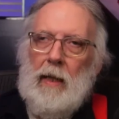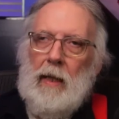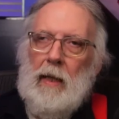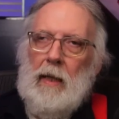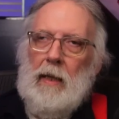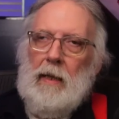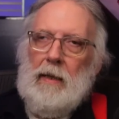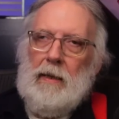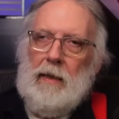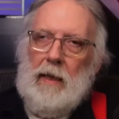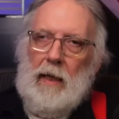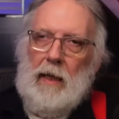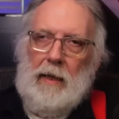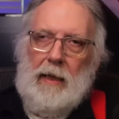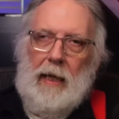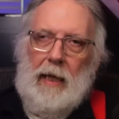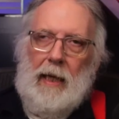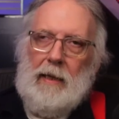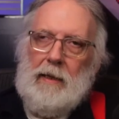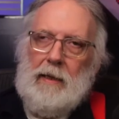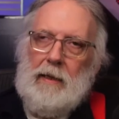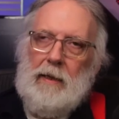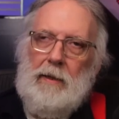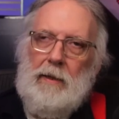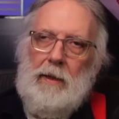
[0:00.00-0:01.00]
So
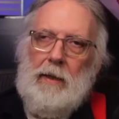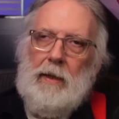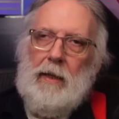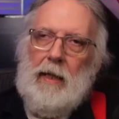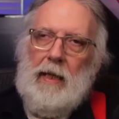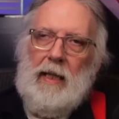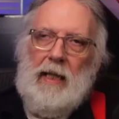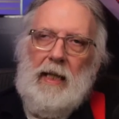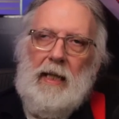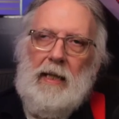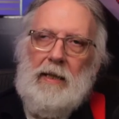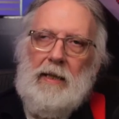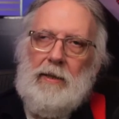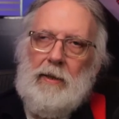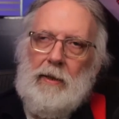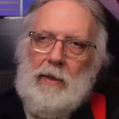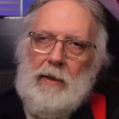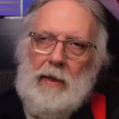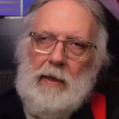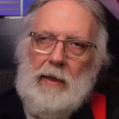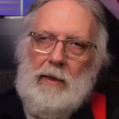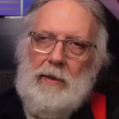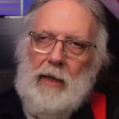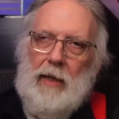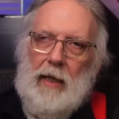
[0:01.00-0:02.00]
yeah, so you can
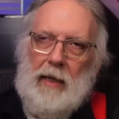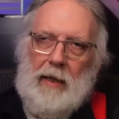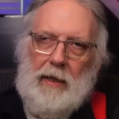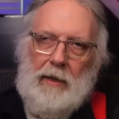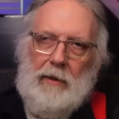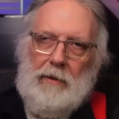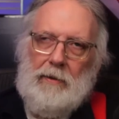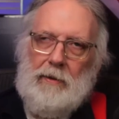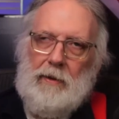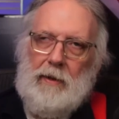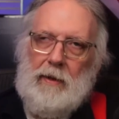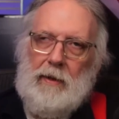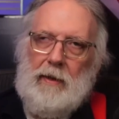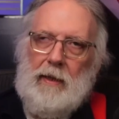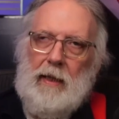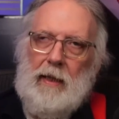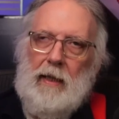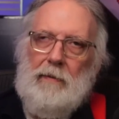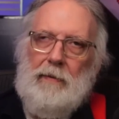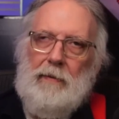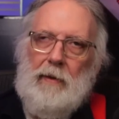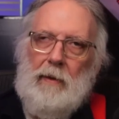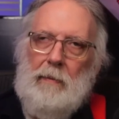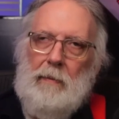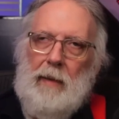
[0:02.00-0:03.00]
easily check yours to see
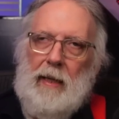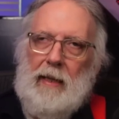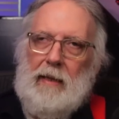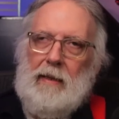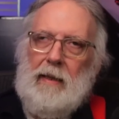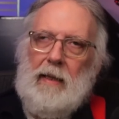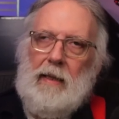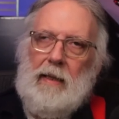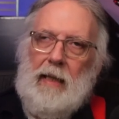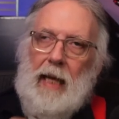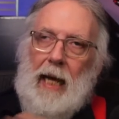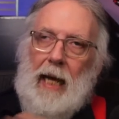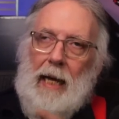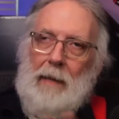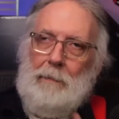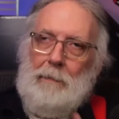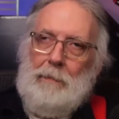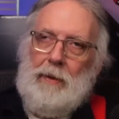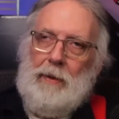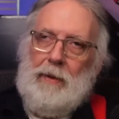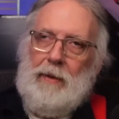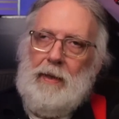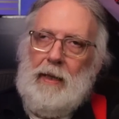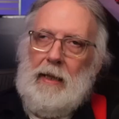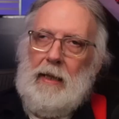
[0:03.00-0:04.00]
if it makes that
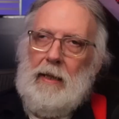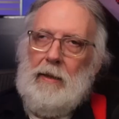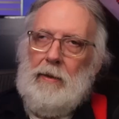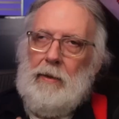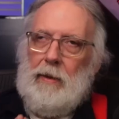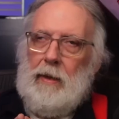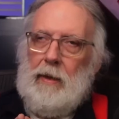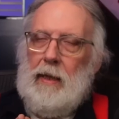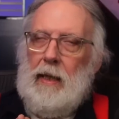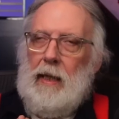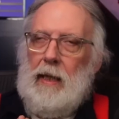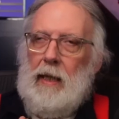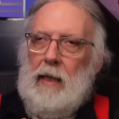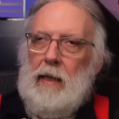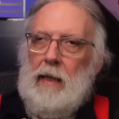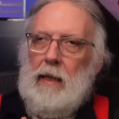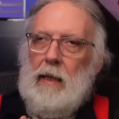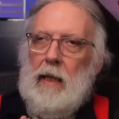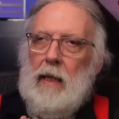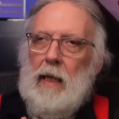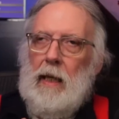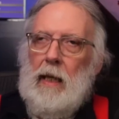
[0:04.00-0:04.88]
particular cut.